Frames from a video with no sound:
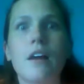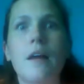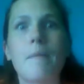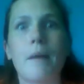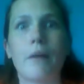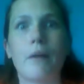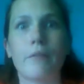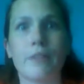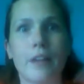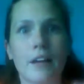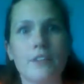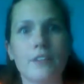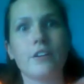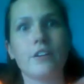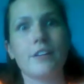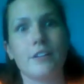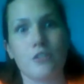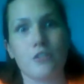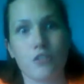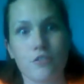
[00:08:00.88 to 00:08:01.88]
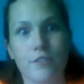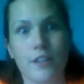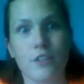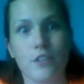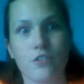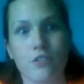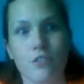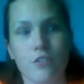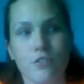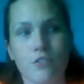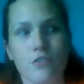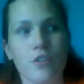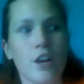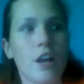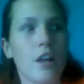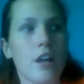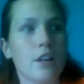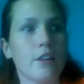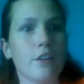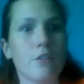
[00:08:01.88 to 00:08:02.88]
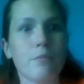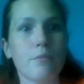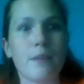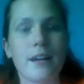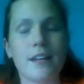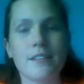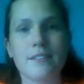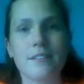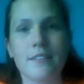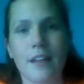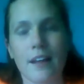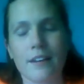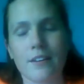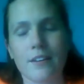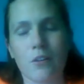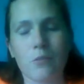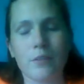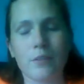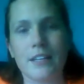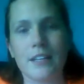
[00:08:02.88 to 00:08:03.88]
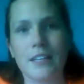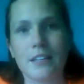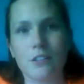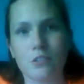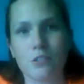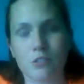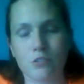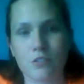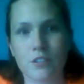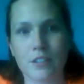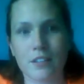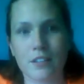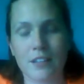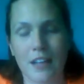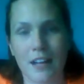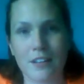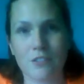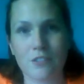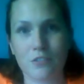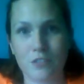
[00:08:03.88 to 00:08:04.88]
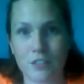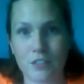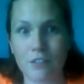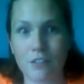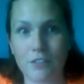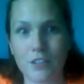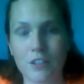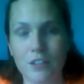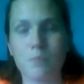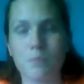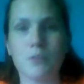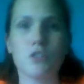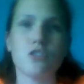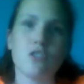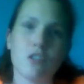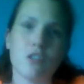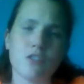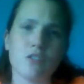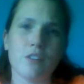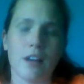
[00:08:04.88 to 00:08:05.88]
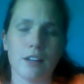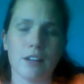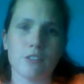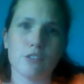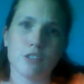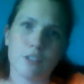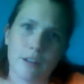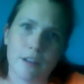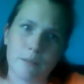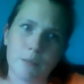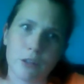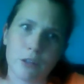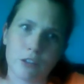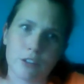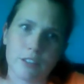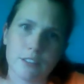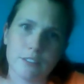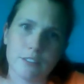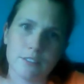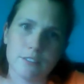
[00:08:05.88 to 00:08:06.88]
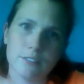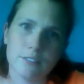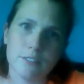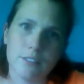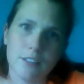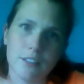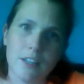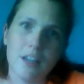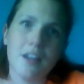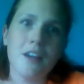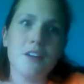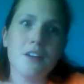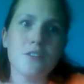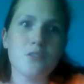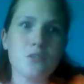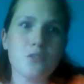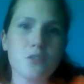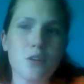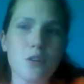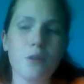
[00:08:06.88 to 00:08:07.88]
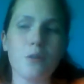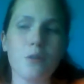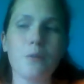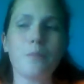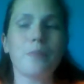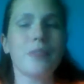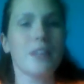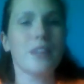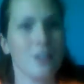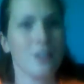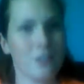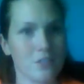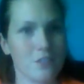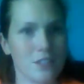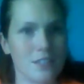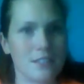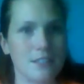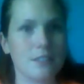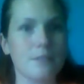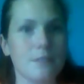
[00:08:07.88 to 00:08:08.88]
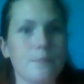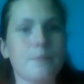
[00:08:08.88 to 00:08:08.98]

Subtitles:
about not talking to strangers, Little Red has not only gotten herself killed, but she's also gotten her grandmother killed. So, here's the deal.